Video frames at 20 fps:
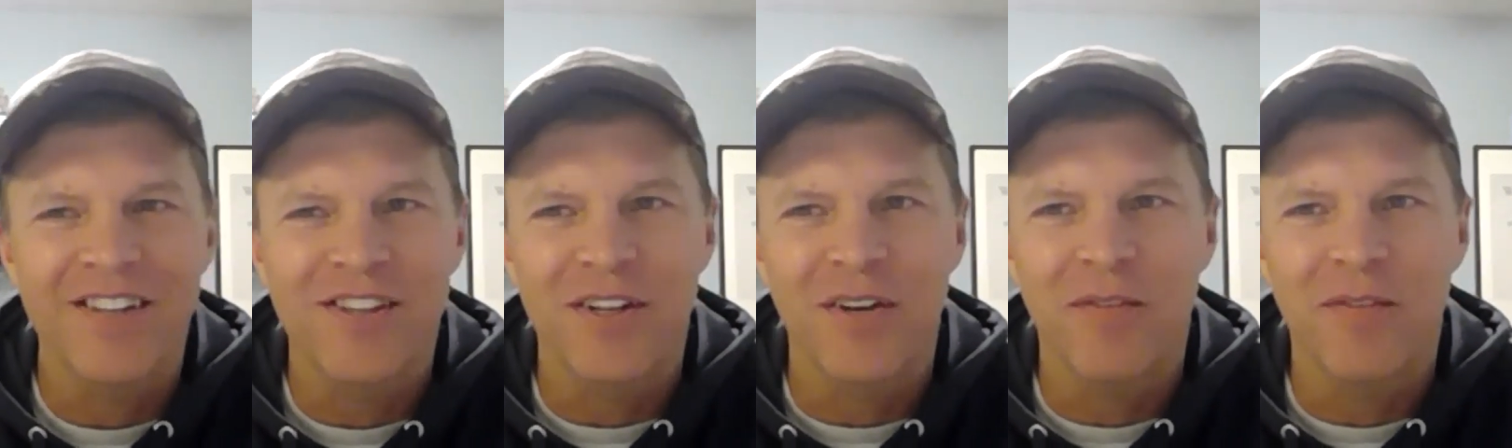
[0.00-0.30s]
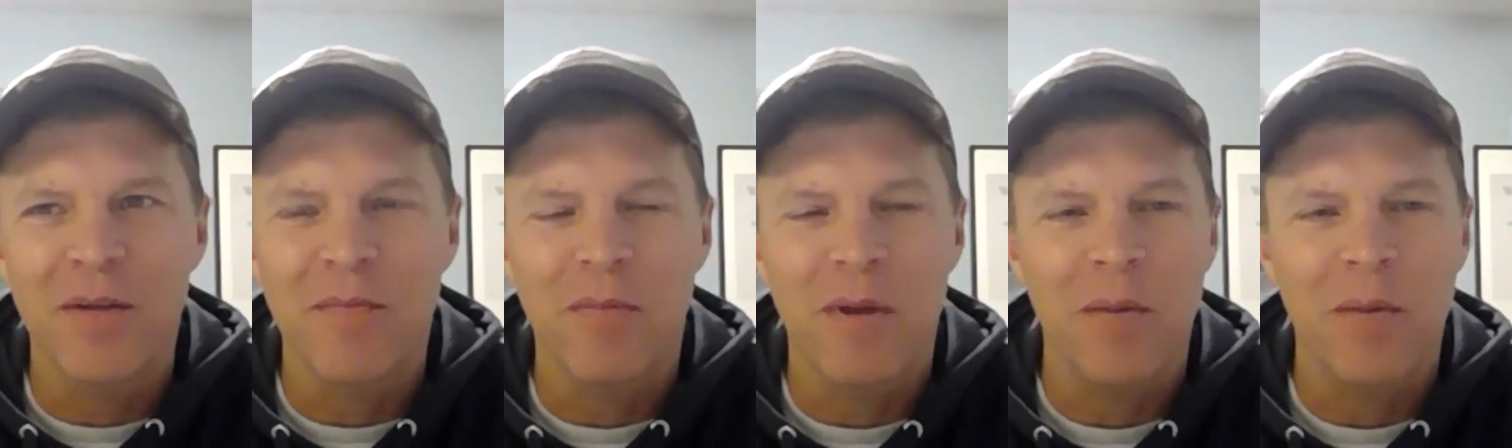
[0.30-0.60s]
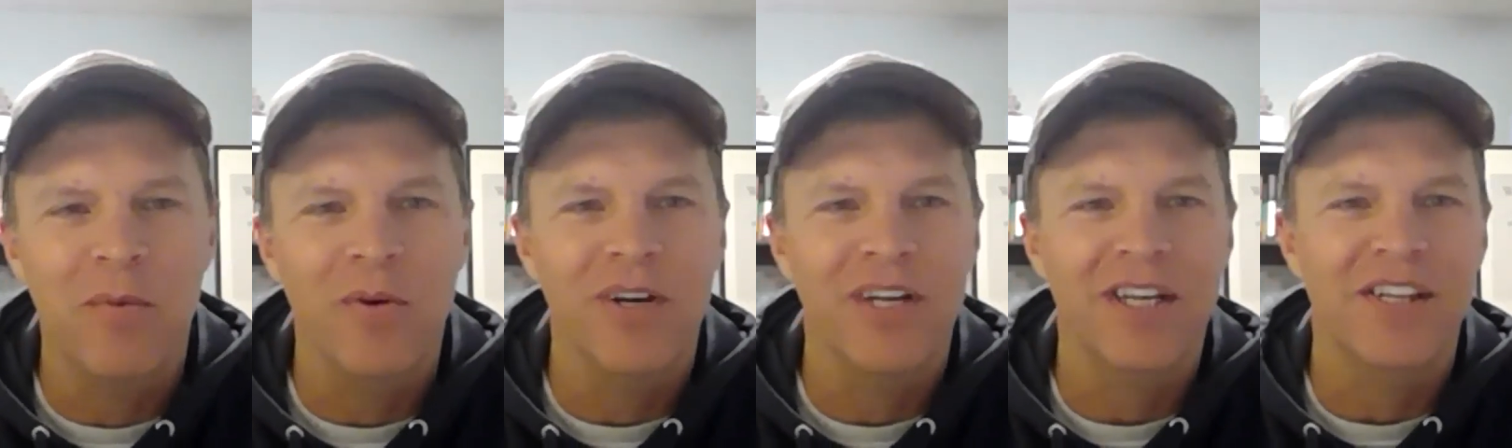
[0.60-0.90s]
So many
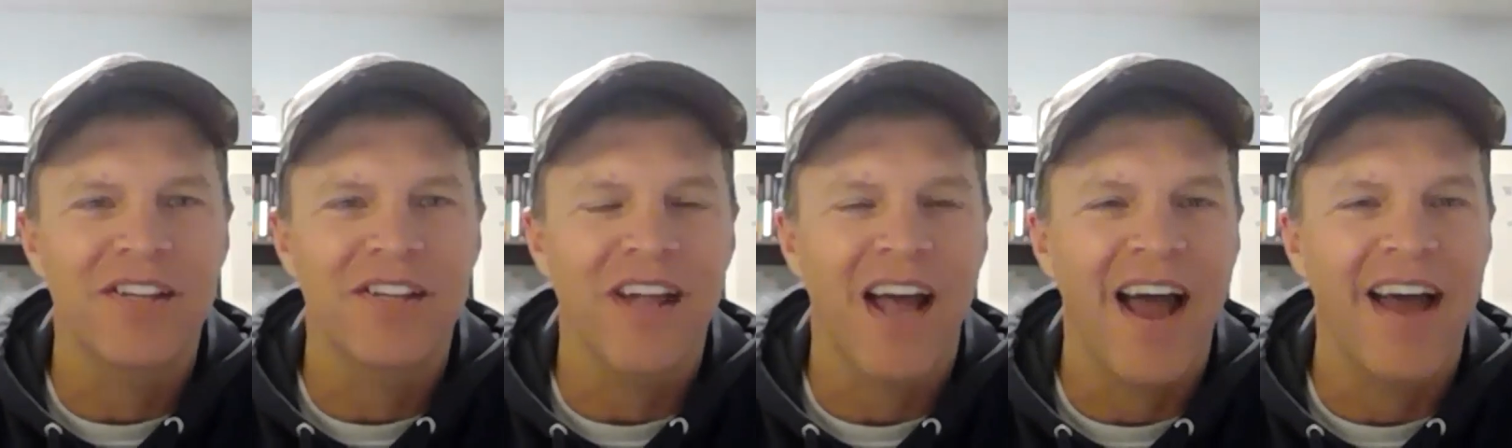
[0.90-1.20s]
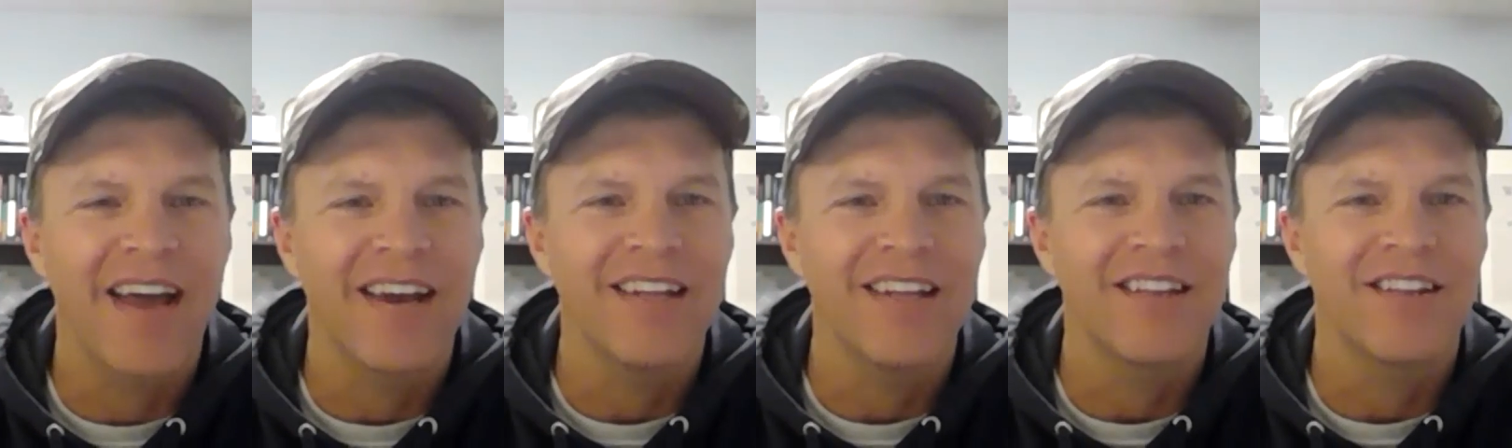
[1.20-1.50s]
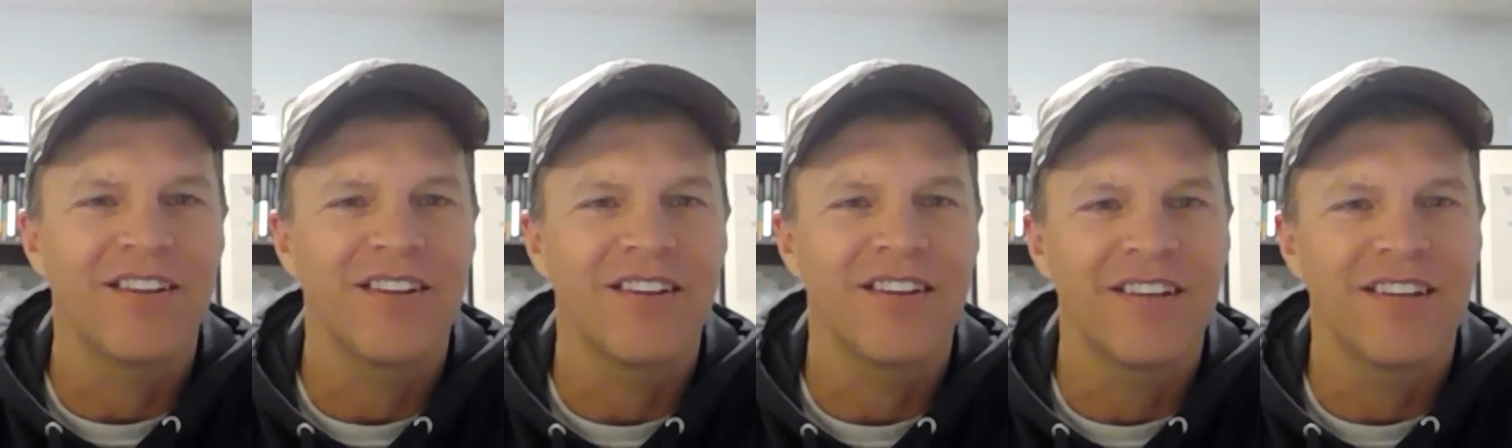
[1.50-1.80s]
people are excited
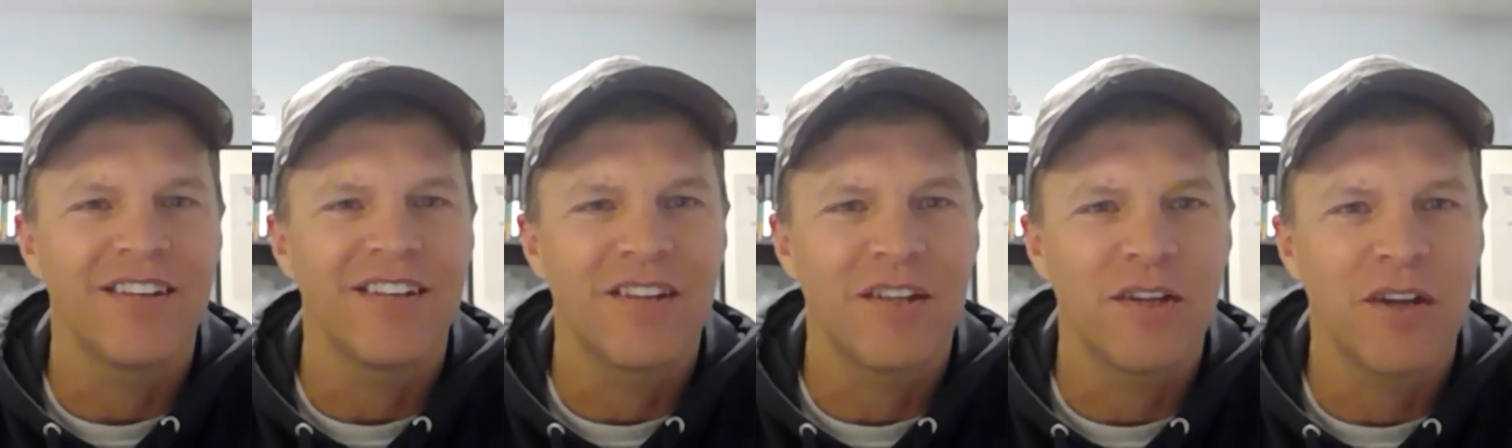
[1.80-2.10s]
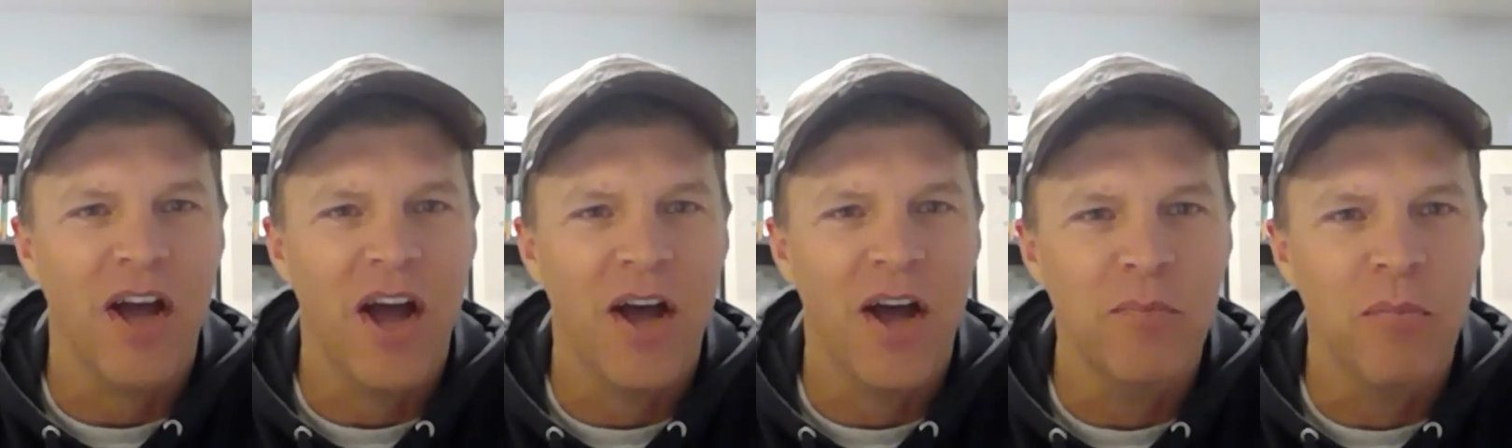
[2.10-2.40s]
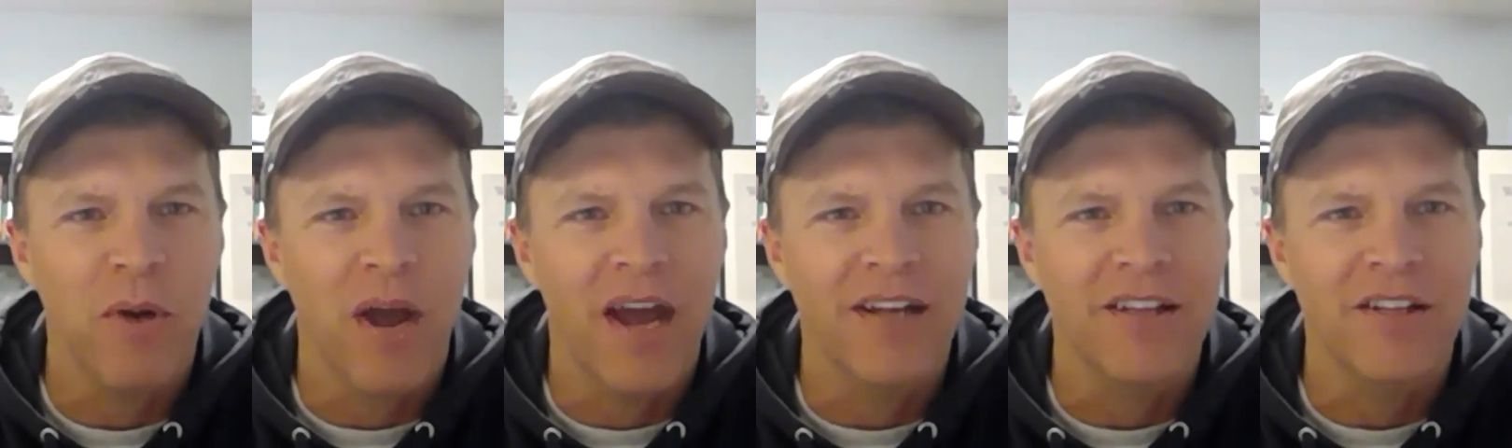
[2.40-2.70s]
to to
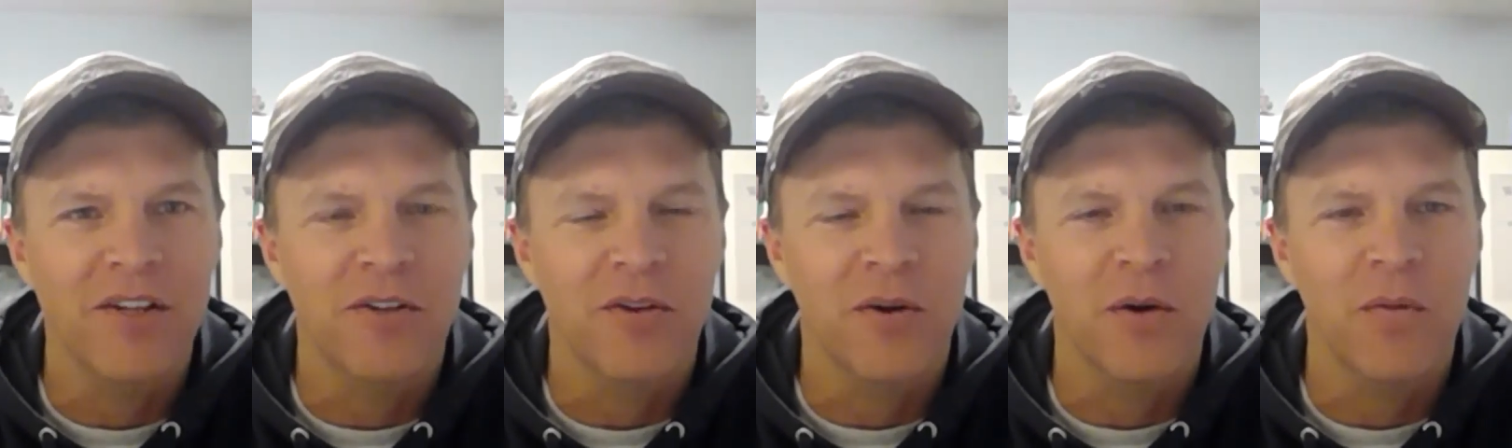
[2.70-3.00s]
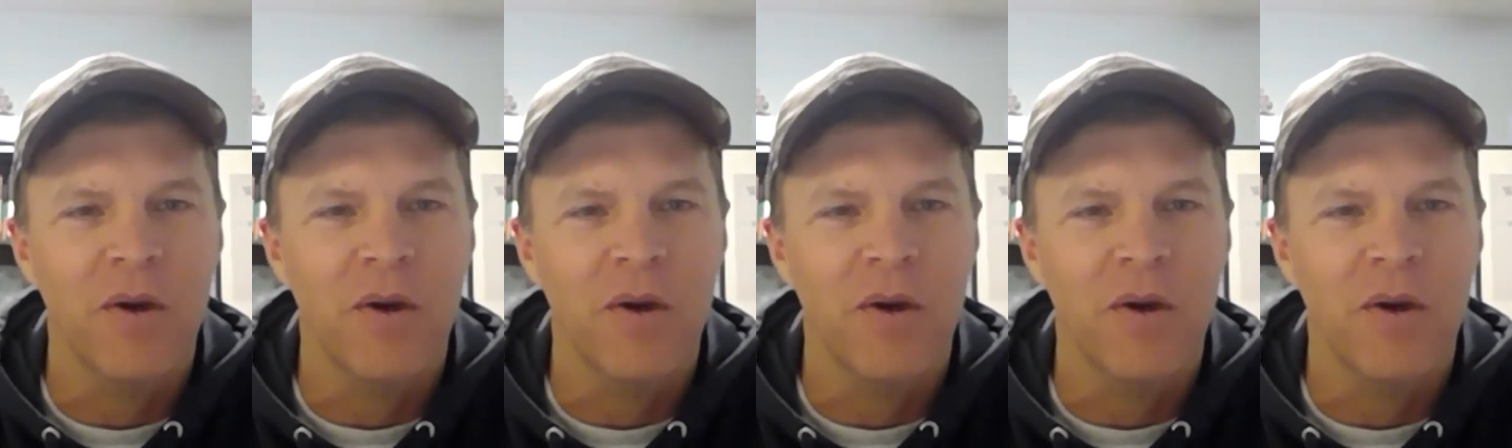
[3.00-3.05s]
unpack this story.